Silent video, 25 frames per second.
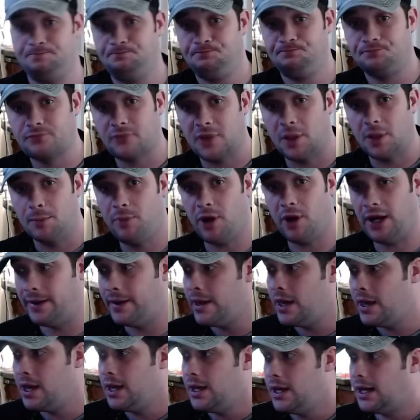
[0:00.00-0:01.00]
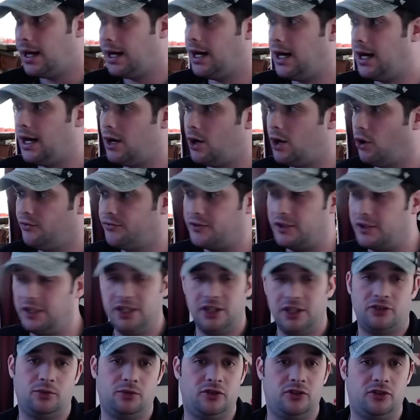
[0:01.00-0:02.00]
But hopefully this
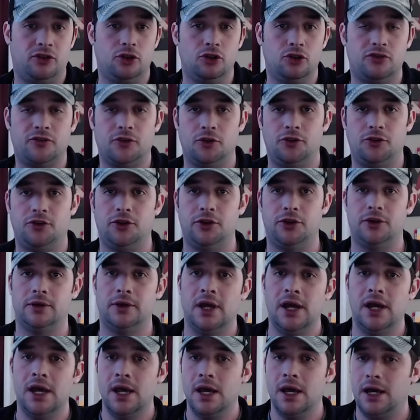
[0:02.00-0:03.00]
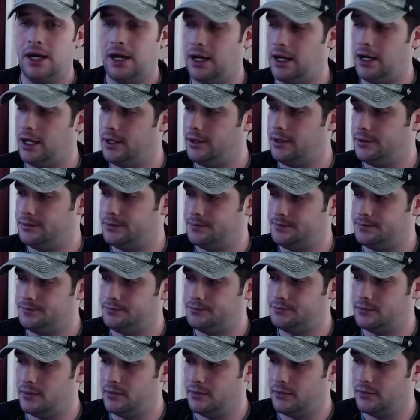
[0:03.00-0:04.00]
was useful to you.
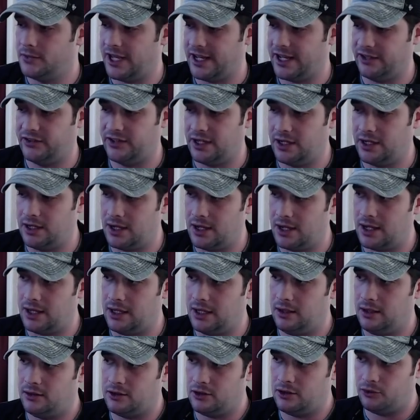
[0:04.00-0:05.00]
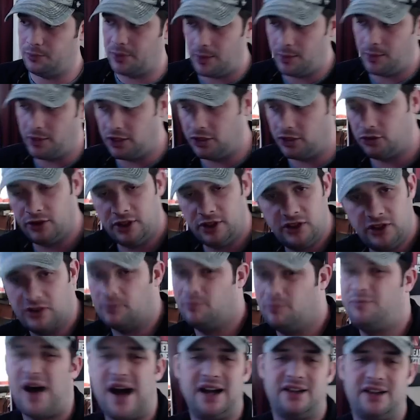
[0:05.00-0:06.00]
Like I said, there's people that do these
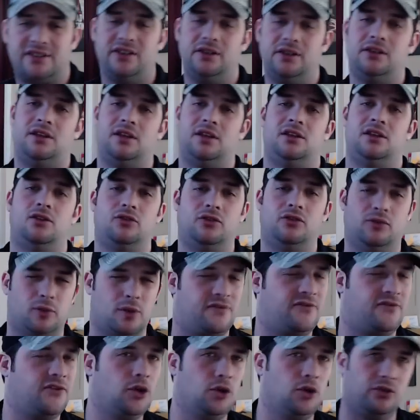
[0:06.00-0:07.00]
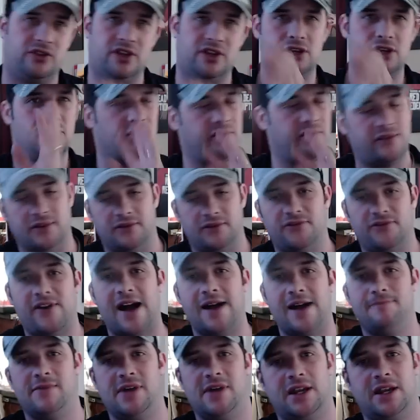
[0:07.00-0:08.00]
unboxings, they do these reviews, they use it for 5
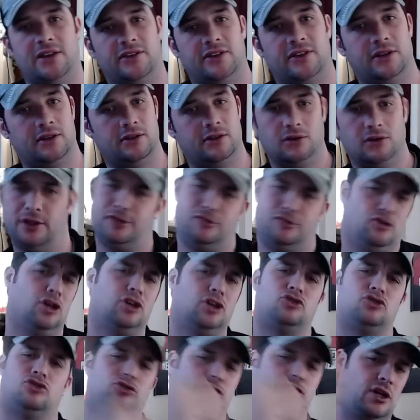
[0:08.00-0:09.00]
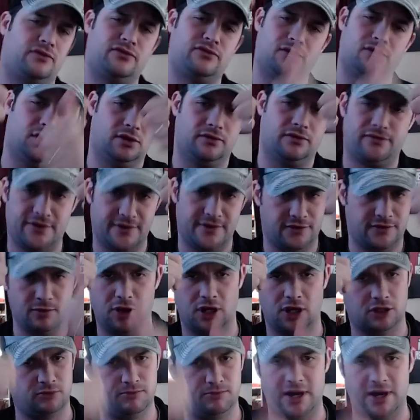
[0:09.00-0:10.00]
minutes, and then they're like, yes, definitely
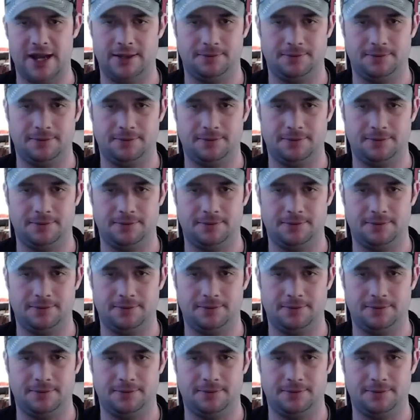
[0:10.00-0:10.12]
$50, buy it.